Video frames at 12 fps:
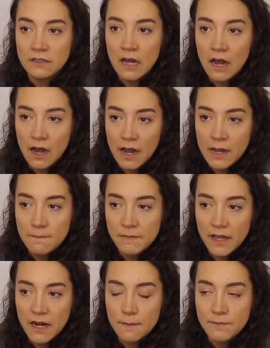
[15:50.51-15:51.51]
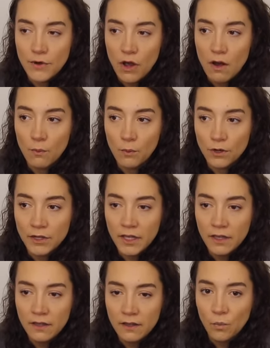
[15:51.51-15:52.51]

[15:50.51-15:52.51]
time that I'm not working